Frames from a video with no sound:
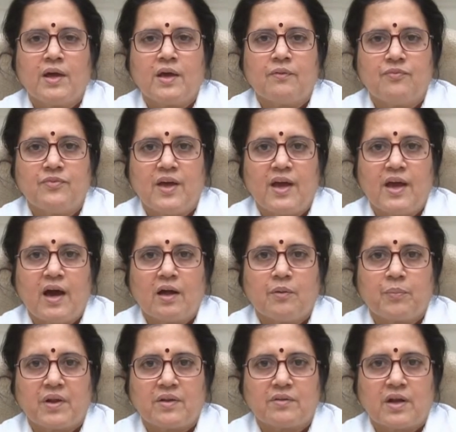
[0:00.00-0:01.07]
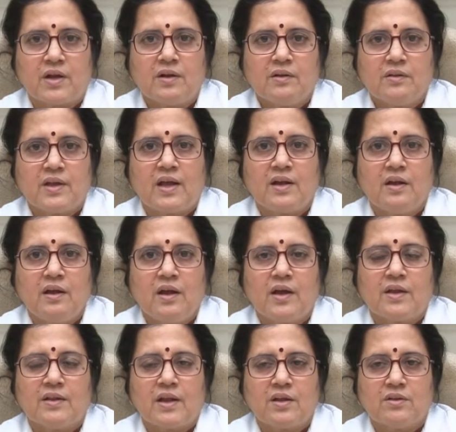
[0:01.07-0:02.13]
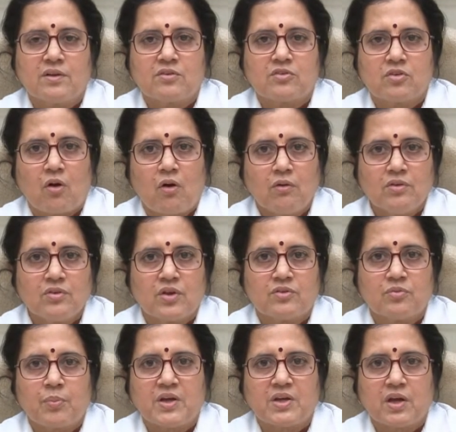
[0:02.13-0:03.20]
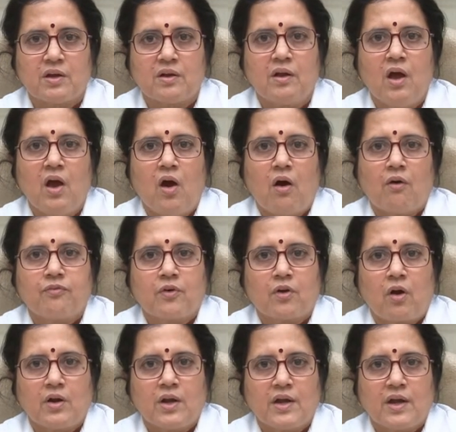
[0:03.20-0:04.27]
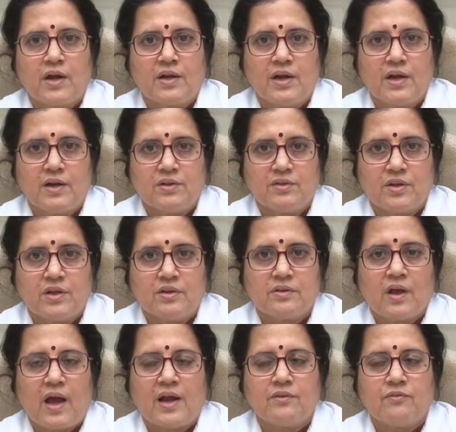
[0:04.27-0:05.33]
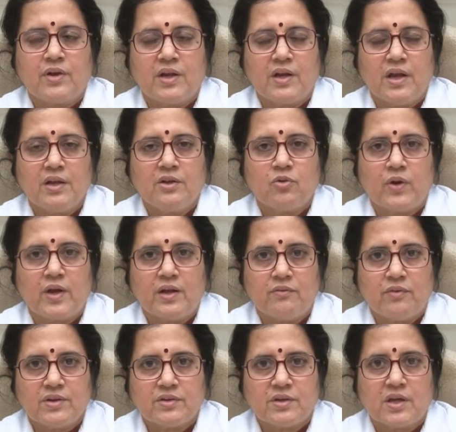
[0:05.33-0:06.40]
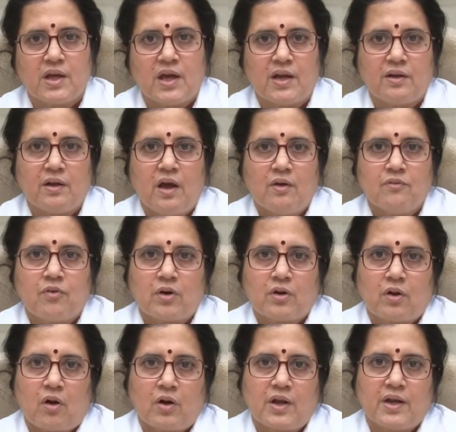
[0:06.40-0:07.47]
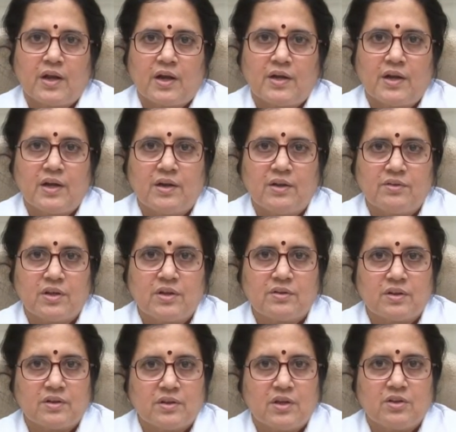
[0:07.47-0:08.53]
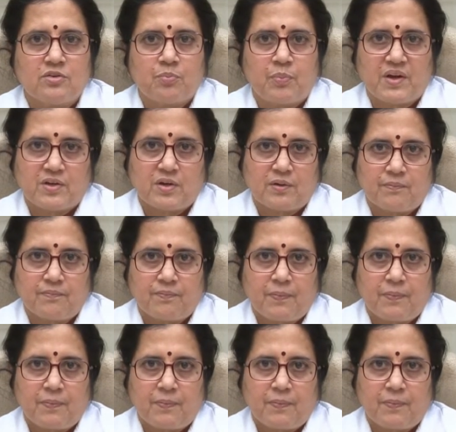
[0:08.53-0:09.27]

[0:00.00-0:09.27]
if they are present, then there is a strong suspicion of chronic kidney disease, and we need to investigate for chronic kidney disease in these patients.